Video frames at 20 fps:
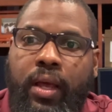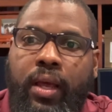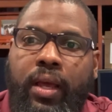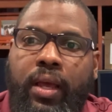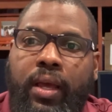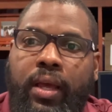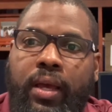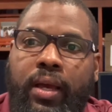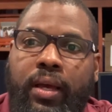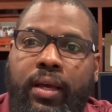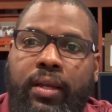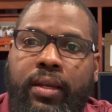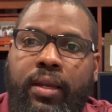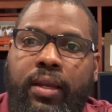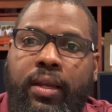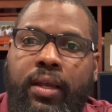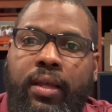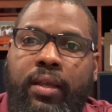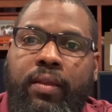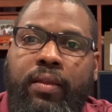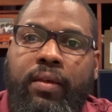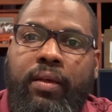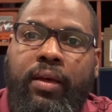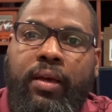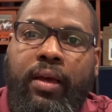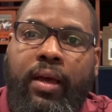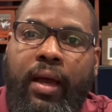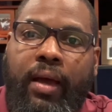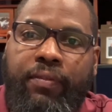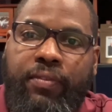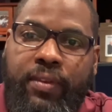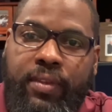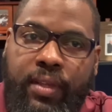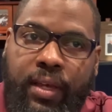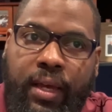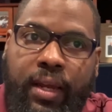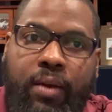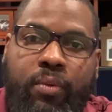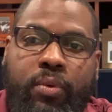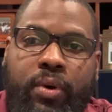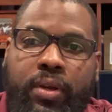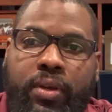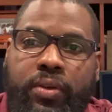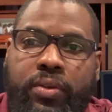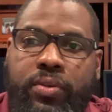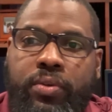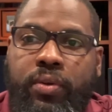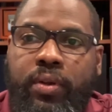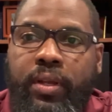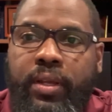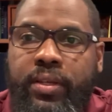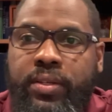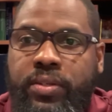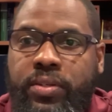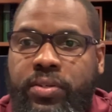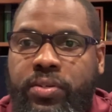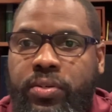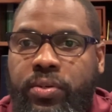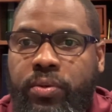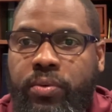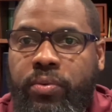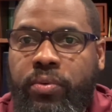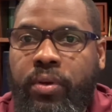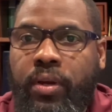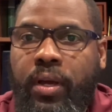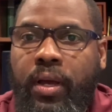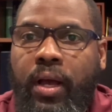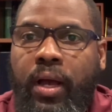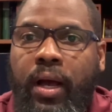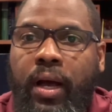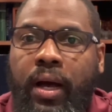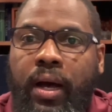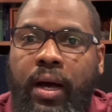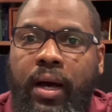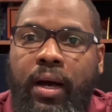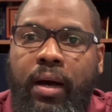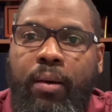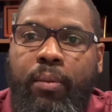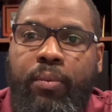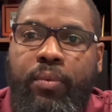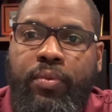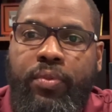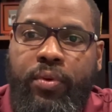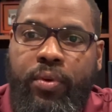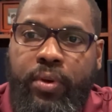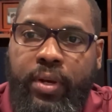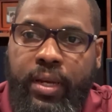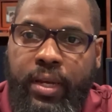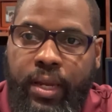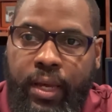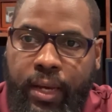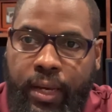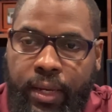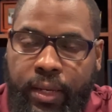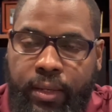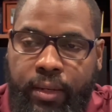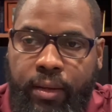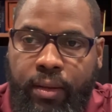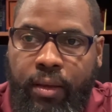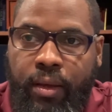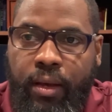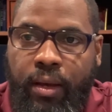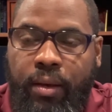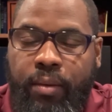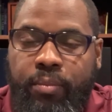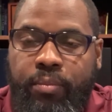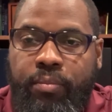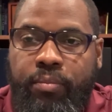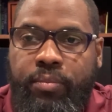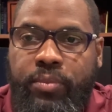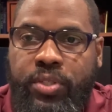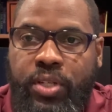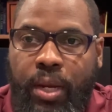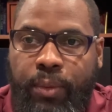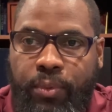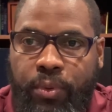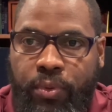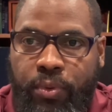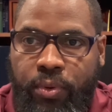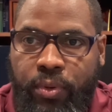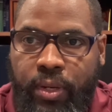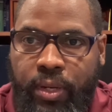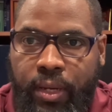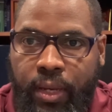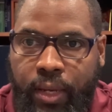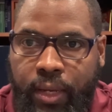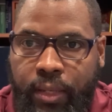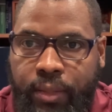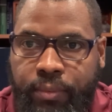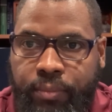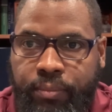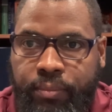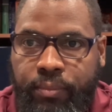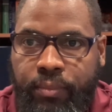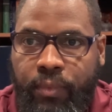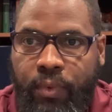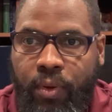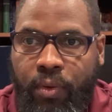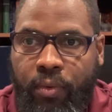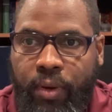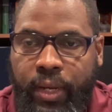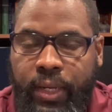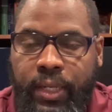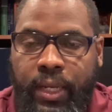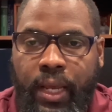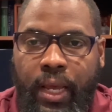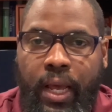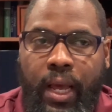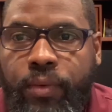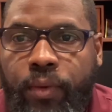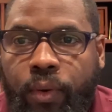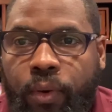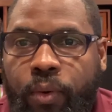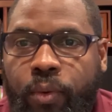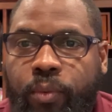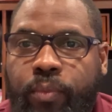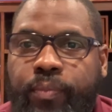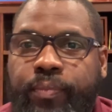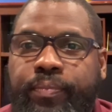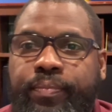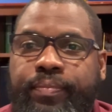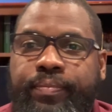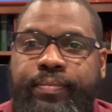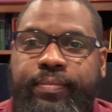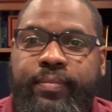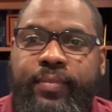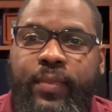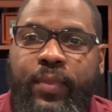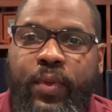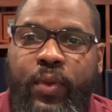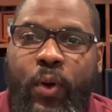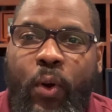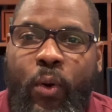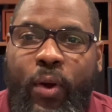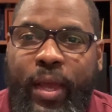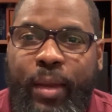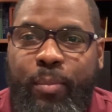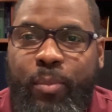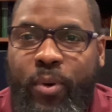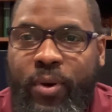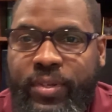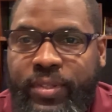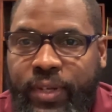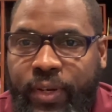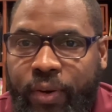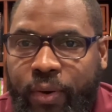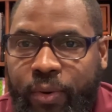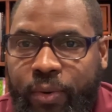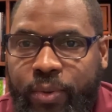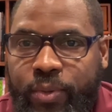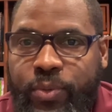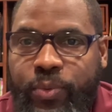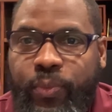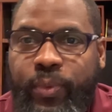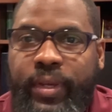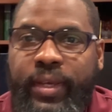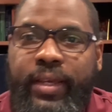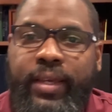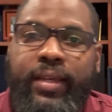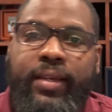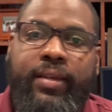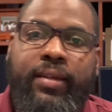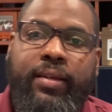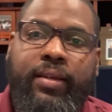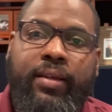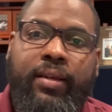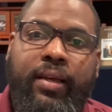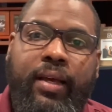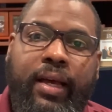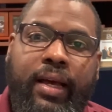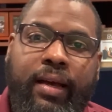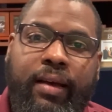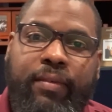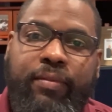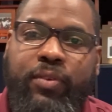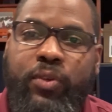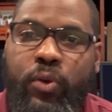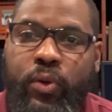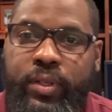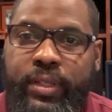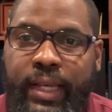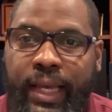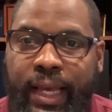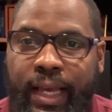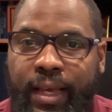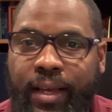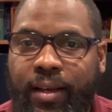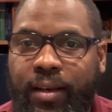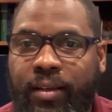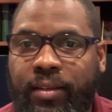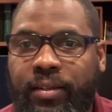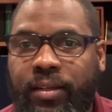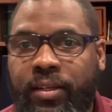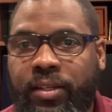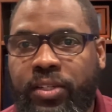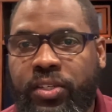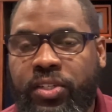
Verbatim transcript: And after that, I want you to listen to um, 39 um, chapter 39. All right. So, okay, boys and girls, we have looked on